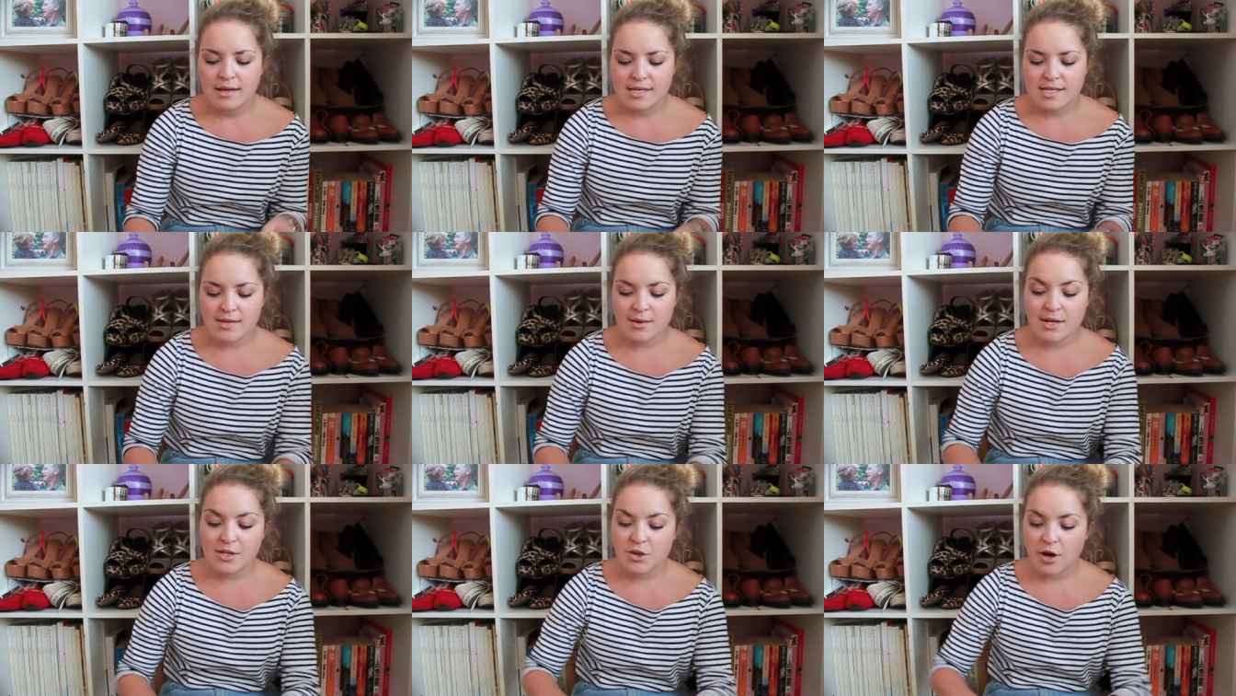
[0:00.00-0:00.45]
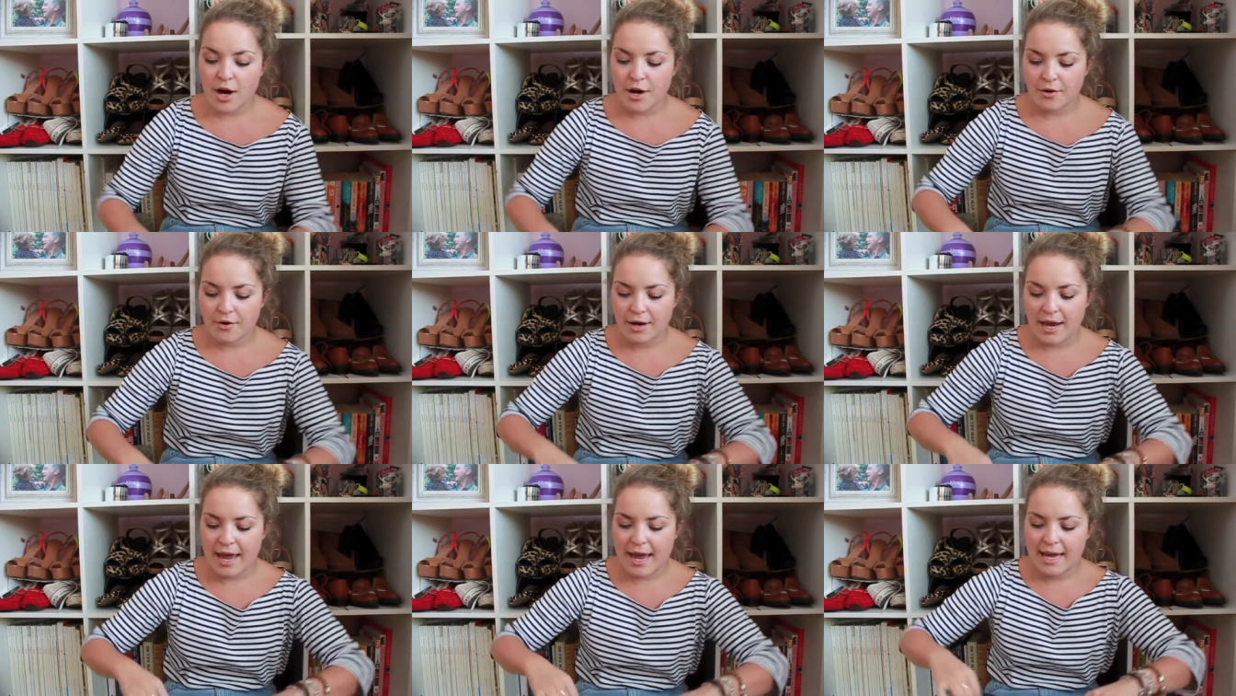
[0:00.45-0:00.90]
So I tried
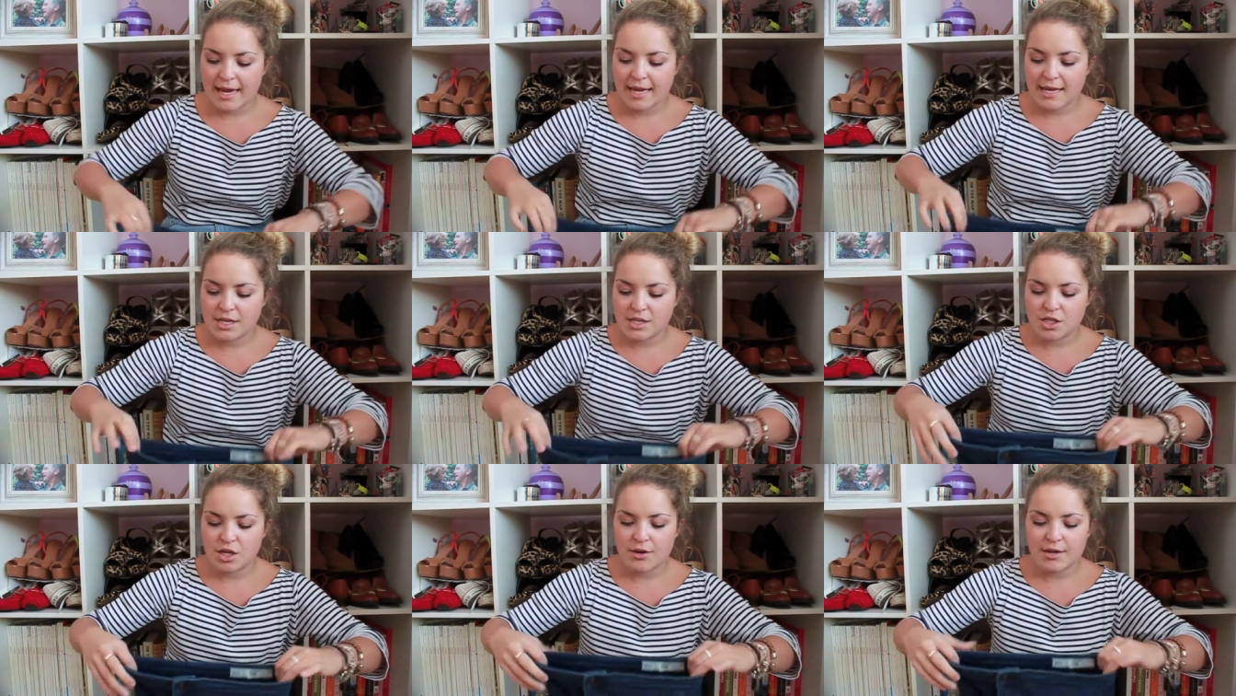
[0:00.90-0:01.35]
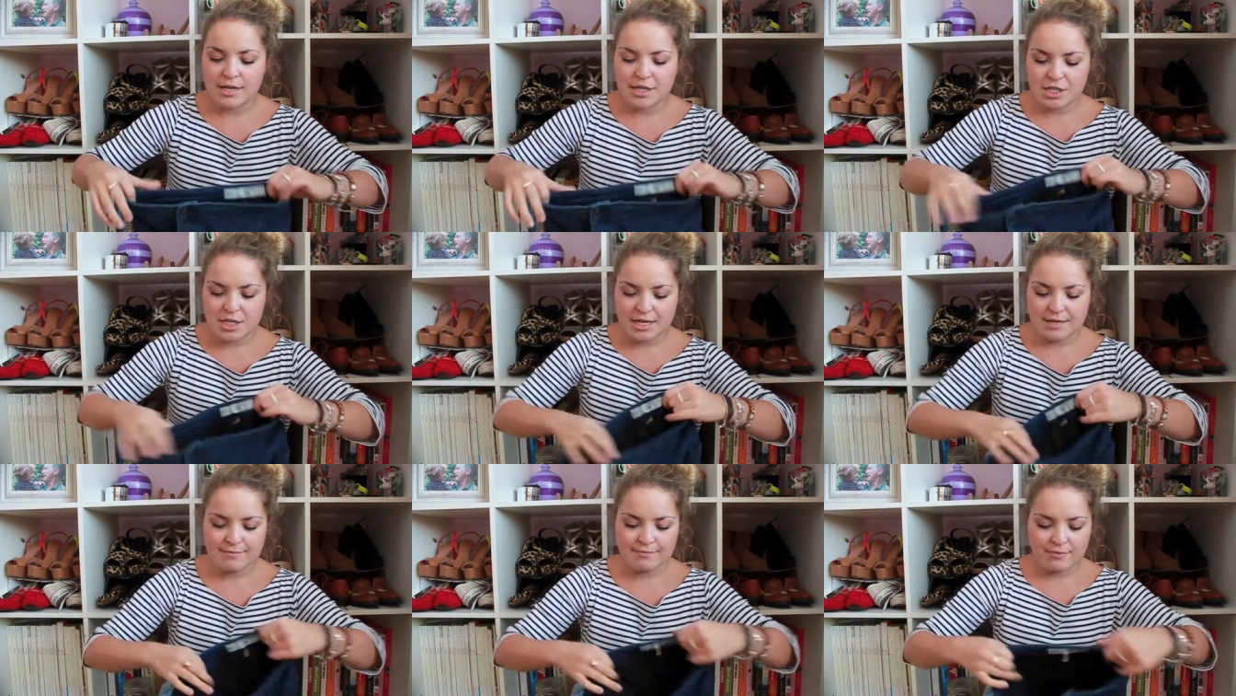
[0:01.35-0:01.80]
on a Joni
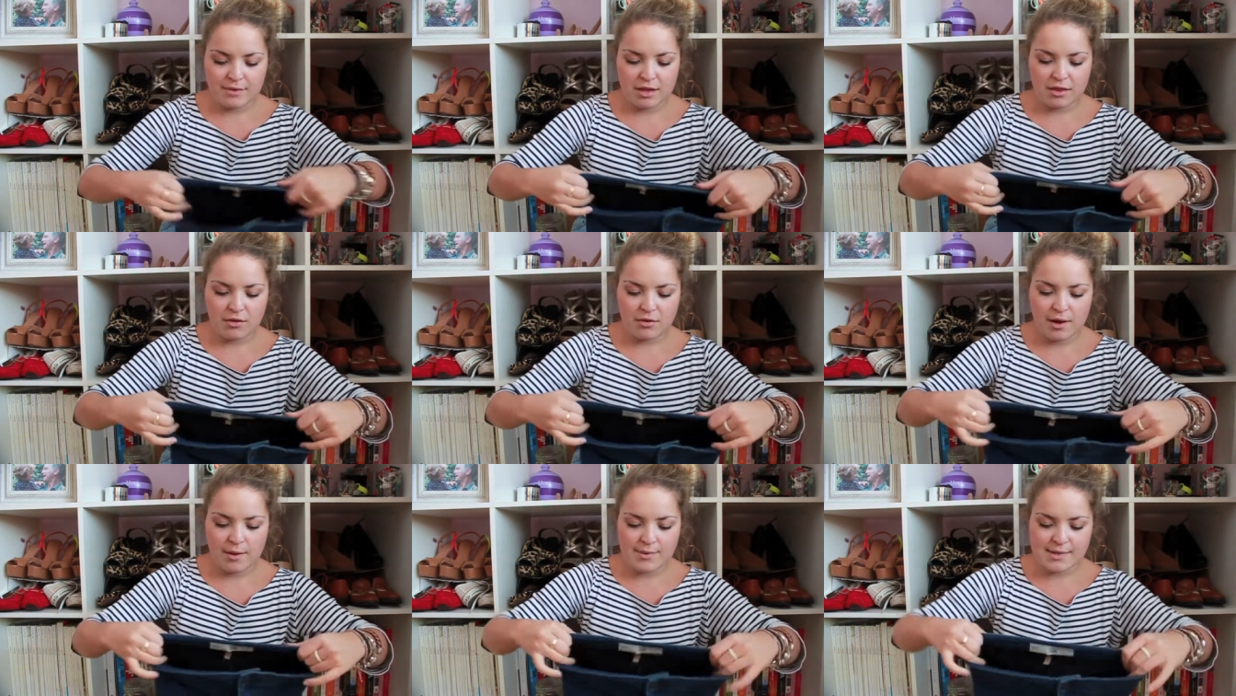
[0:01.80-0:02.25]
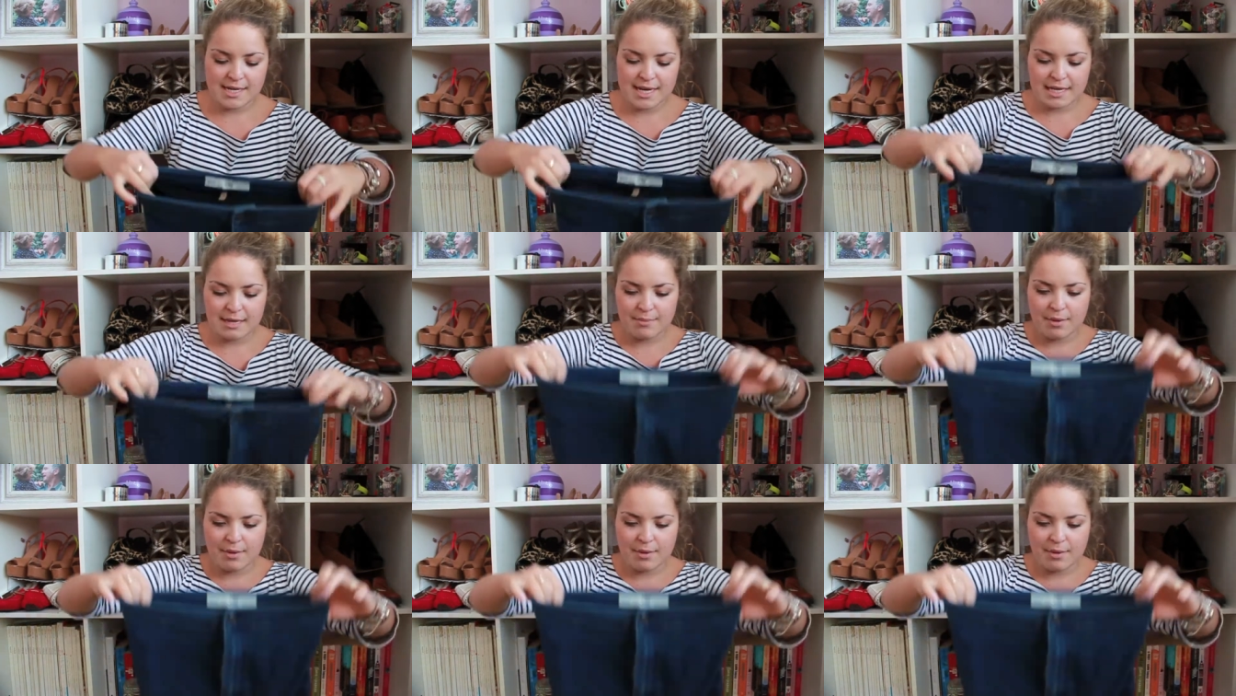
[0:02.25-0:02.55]
jean and thought I would take the